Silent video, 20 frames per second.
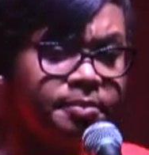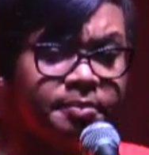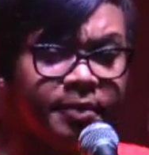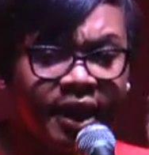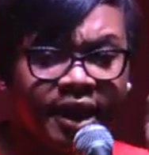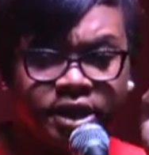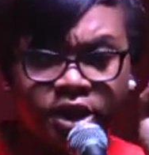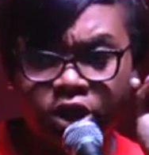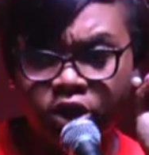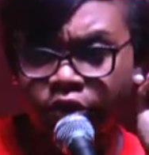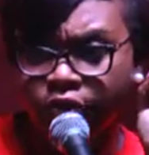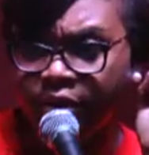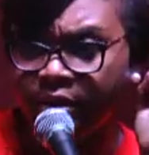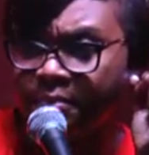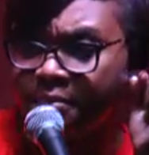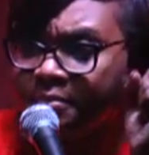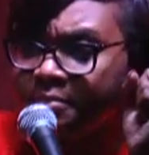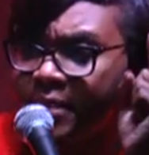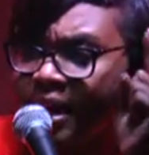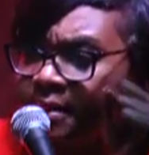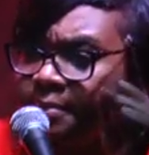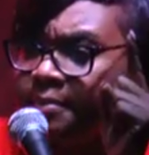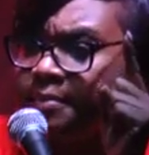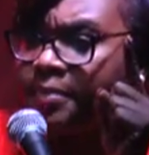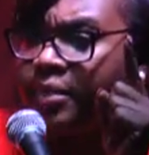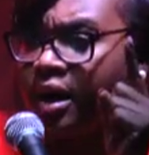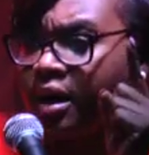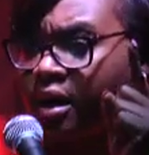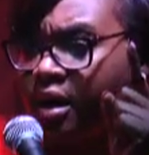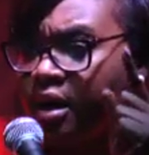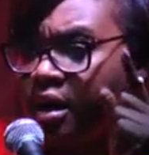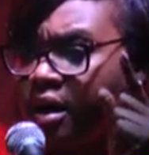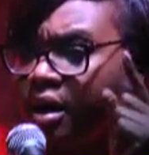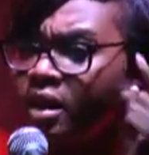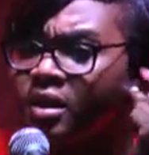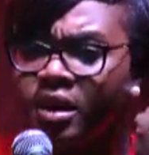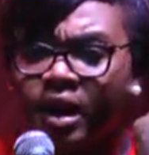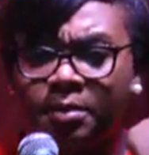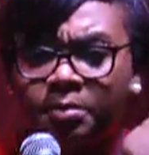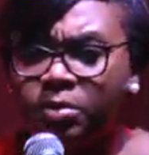might you remember
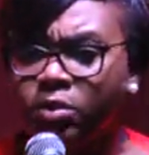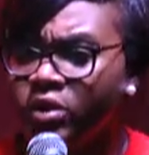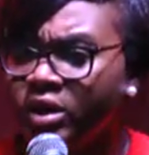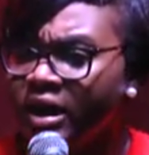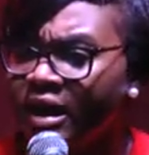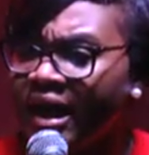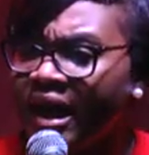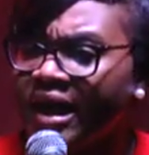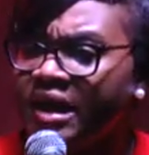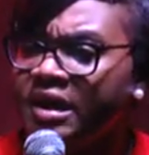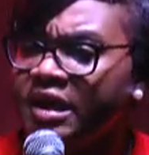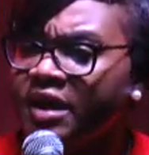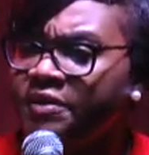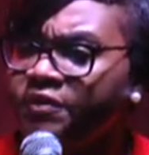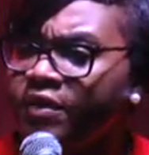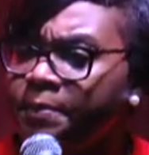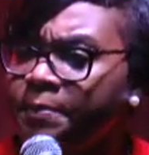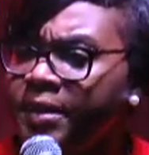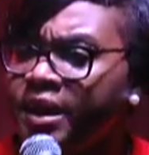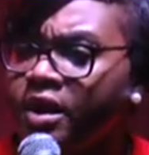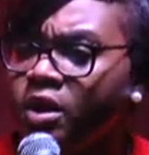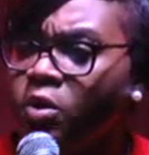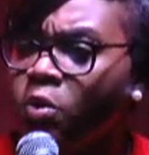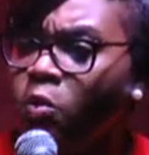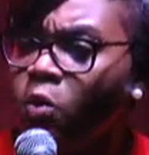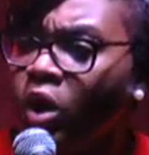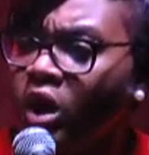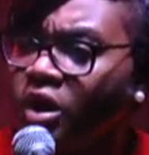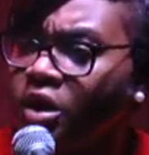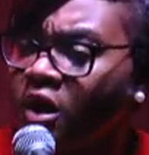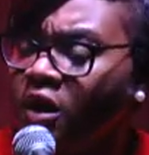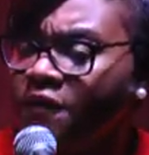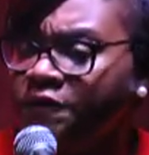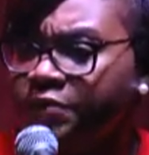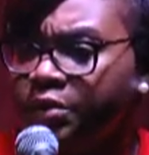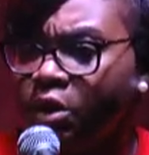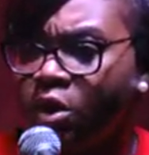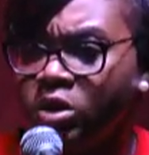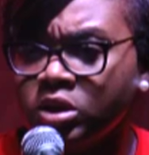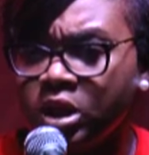that Moonilal never built one
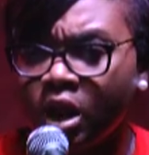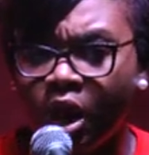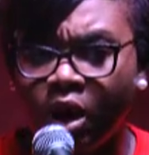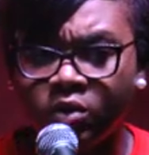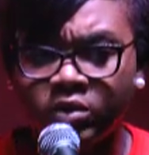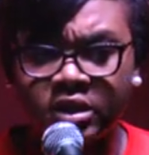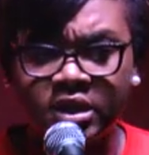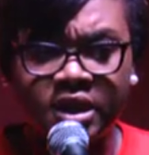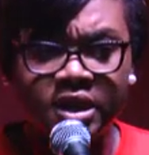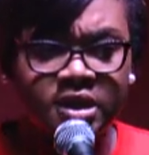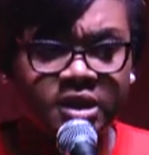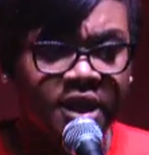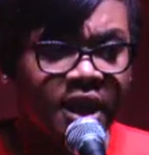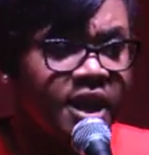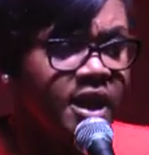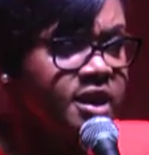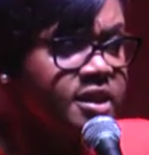of those houses.